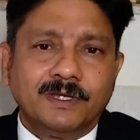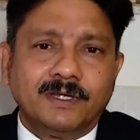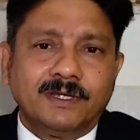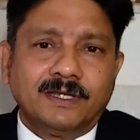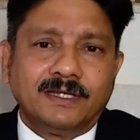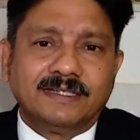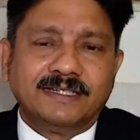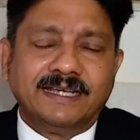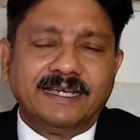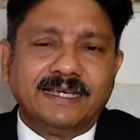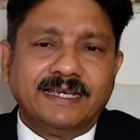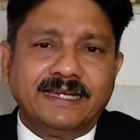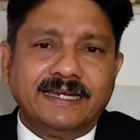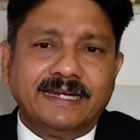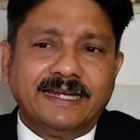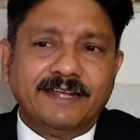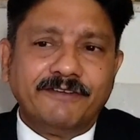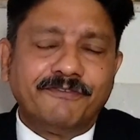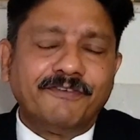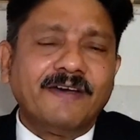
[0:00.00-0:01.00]
they
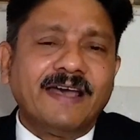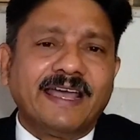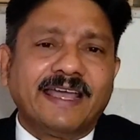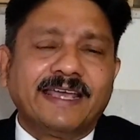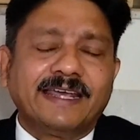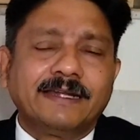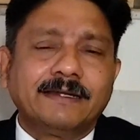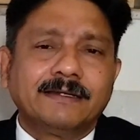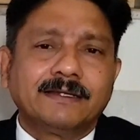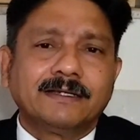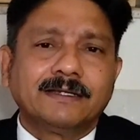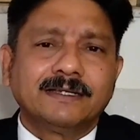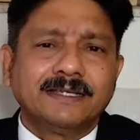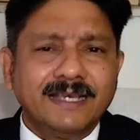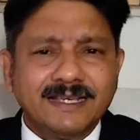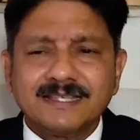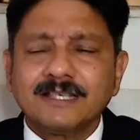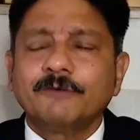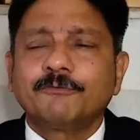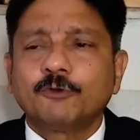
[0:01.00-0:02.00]
define,
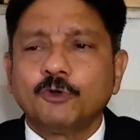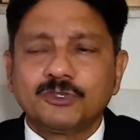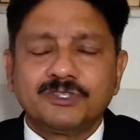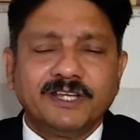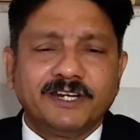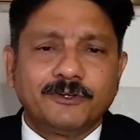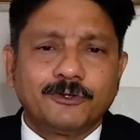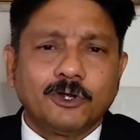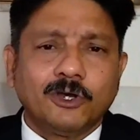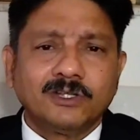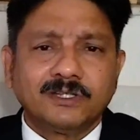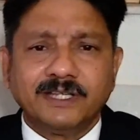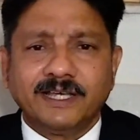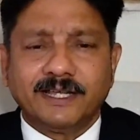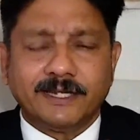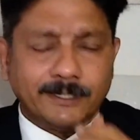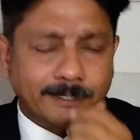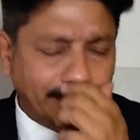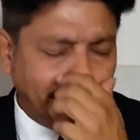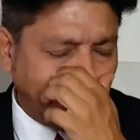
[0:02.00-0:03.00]
yes, of course, they draw
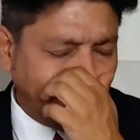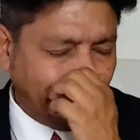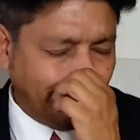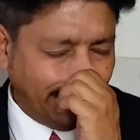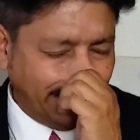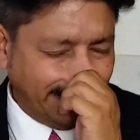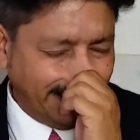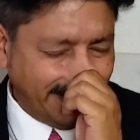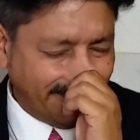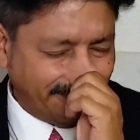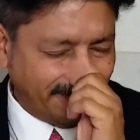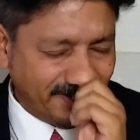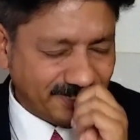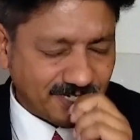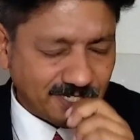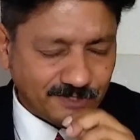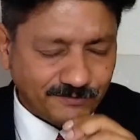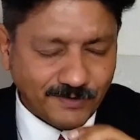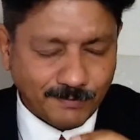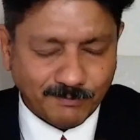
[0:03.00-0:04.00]
their
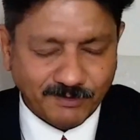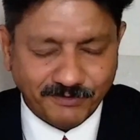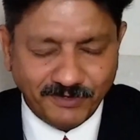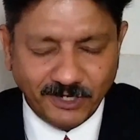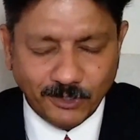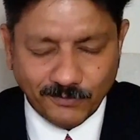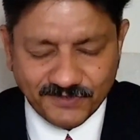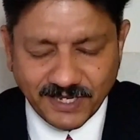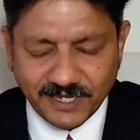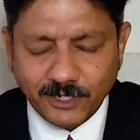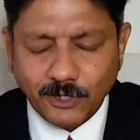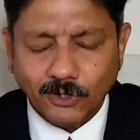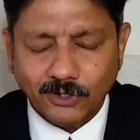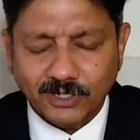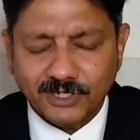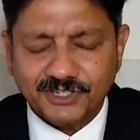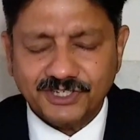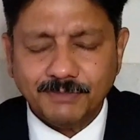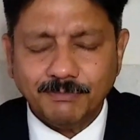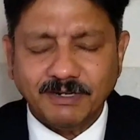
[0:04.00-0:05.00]
definitions from the field of
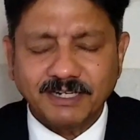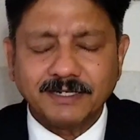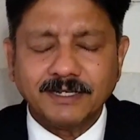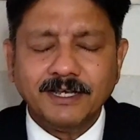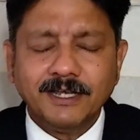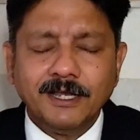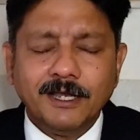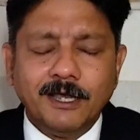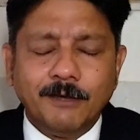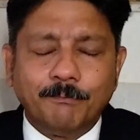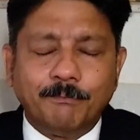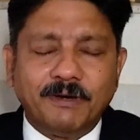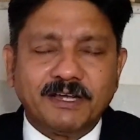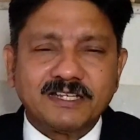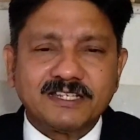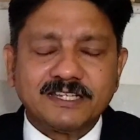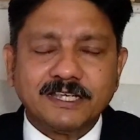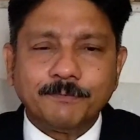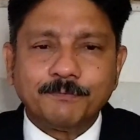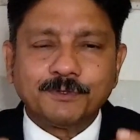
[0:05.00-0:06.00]
psychology, but
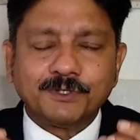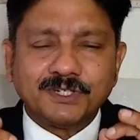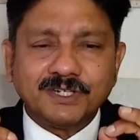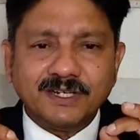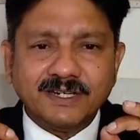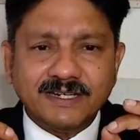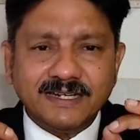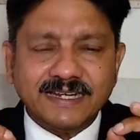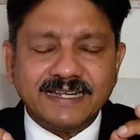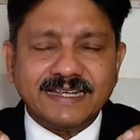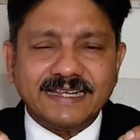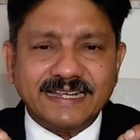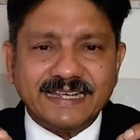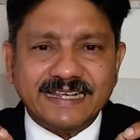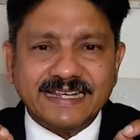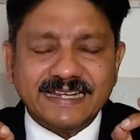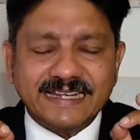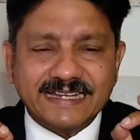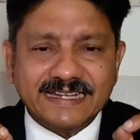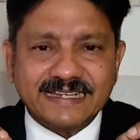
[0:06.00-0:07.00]
perception
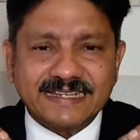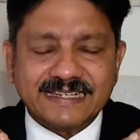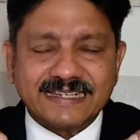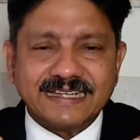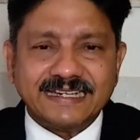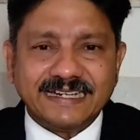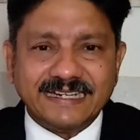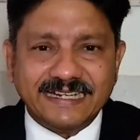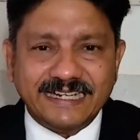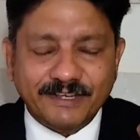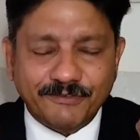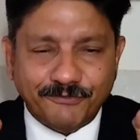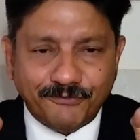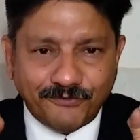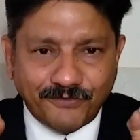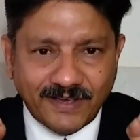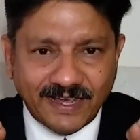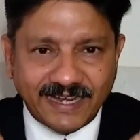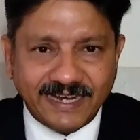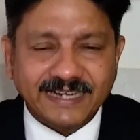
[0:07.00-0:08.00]
is
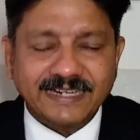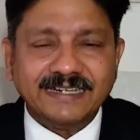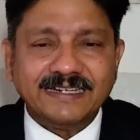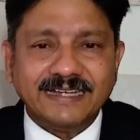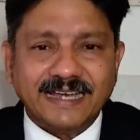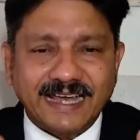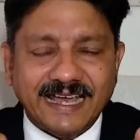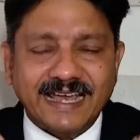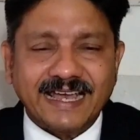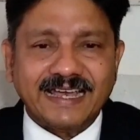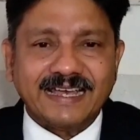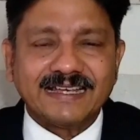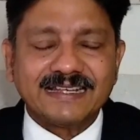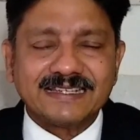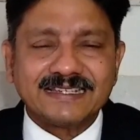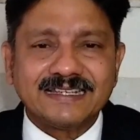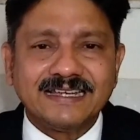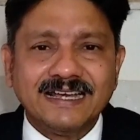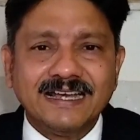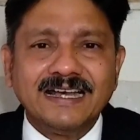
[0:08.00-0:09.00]
defined
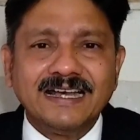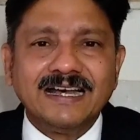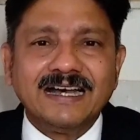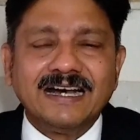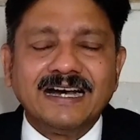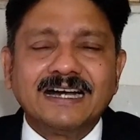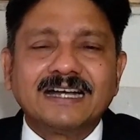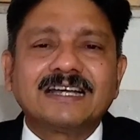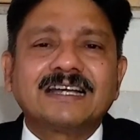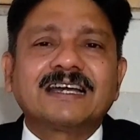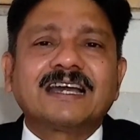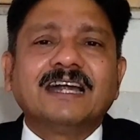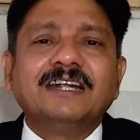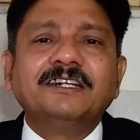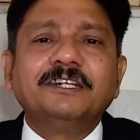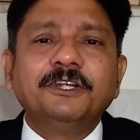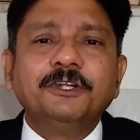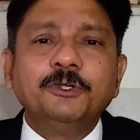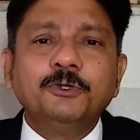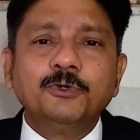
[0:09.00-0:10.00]
as a
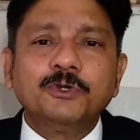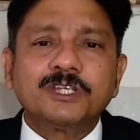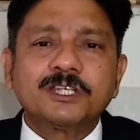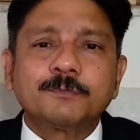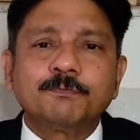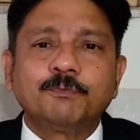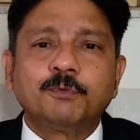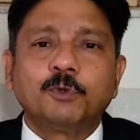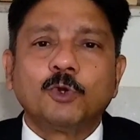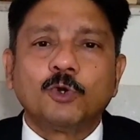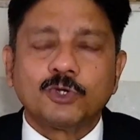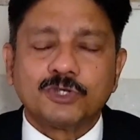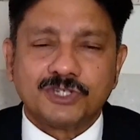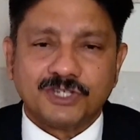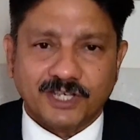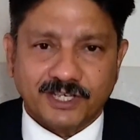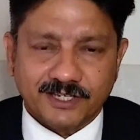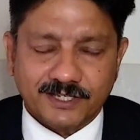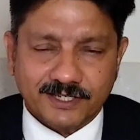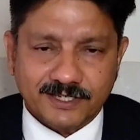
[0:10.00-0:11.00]
continuous
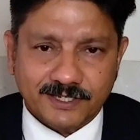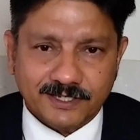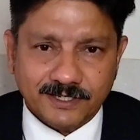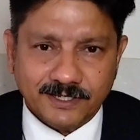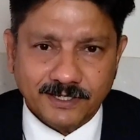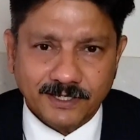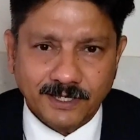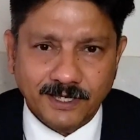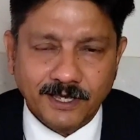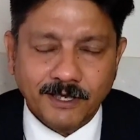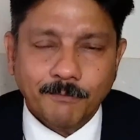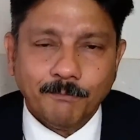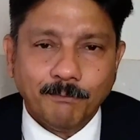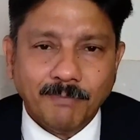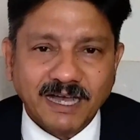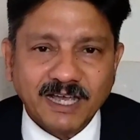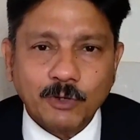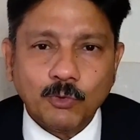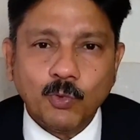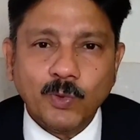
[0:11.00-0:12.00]
process
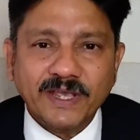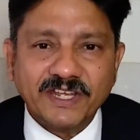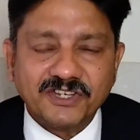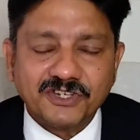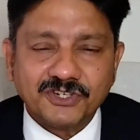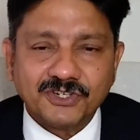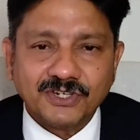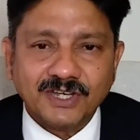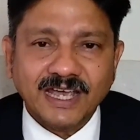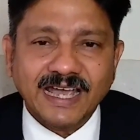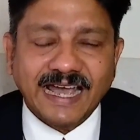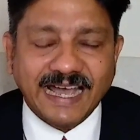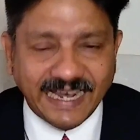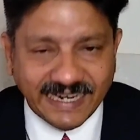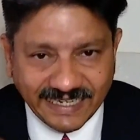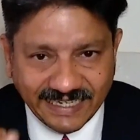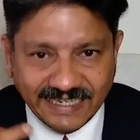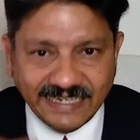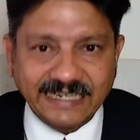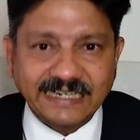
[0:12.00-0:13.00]
by which
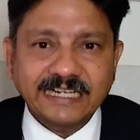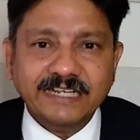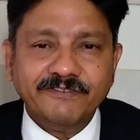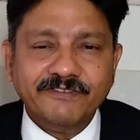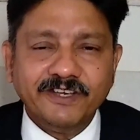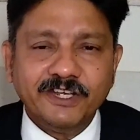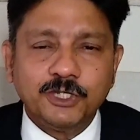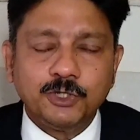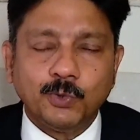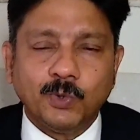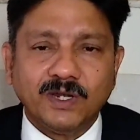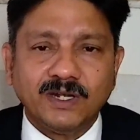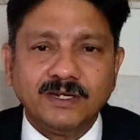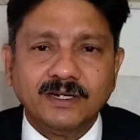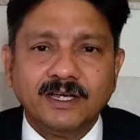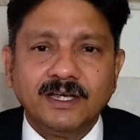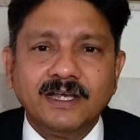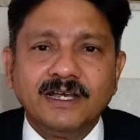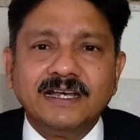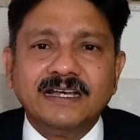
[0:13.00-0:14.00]
an individual
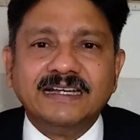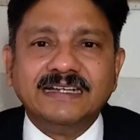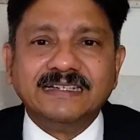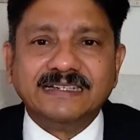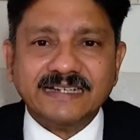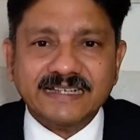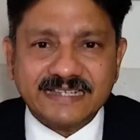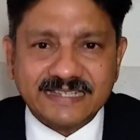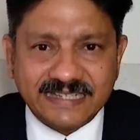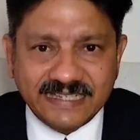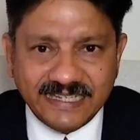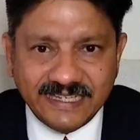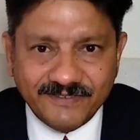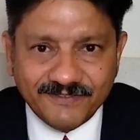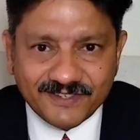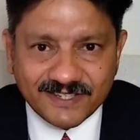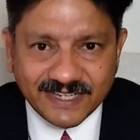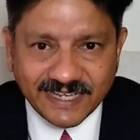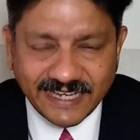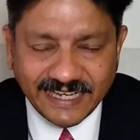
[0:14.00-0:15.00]

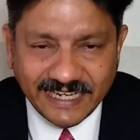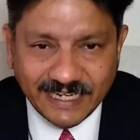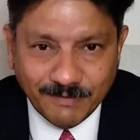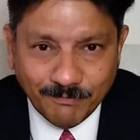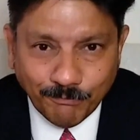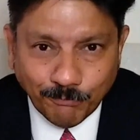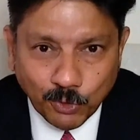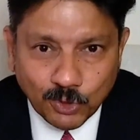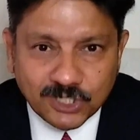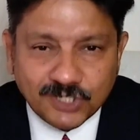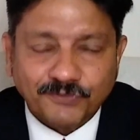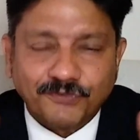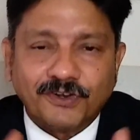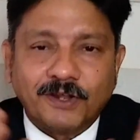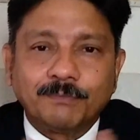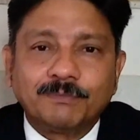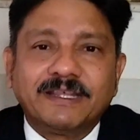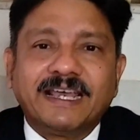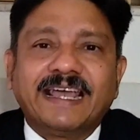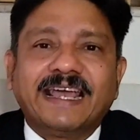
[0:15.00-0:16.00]
receives inputs
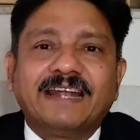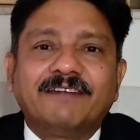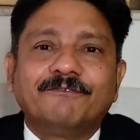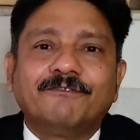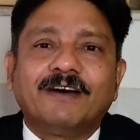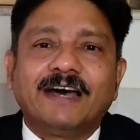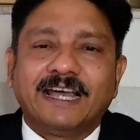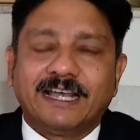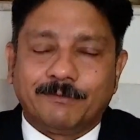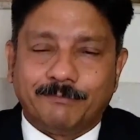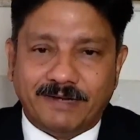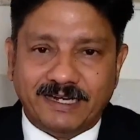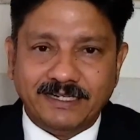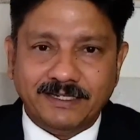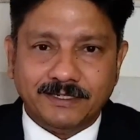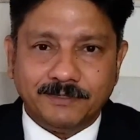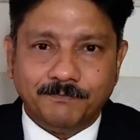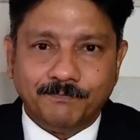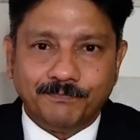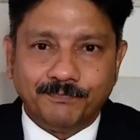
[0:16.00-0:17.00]
from the
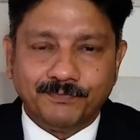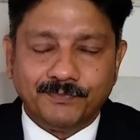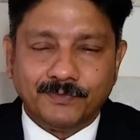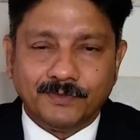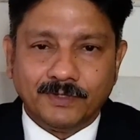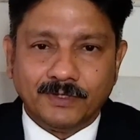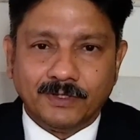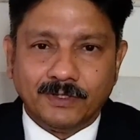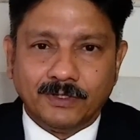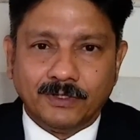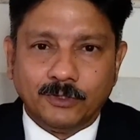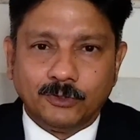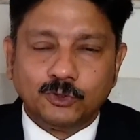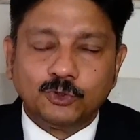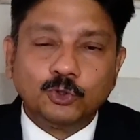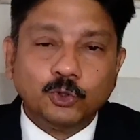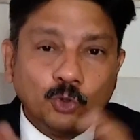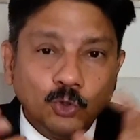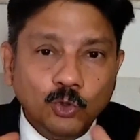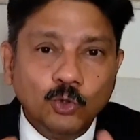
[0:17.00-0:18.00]
environment
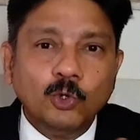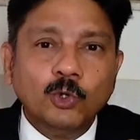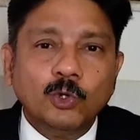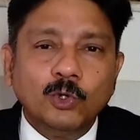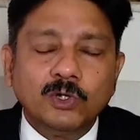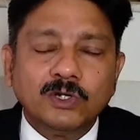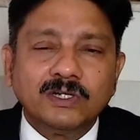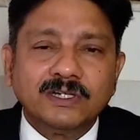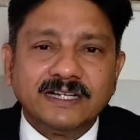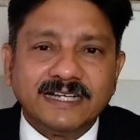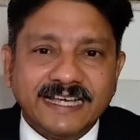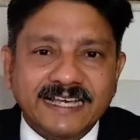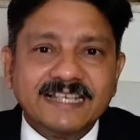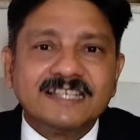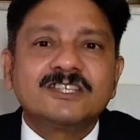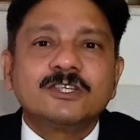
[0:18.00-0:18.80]
through his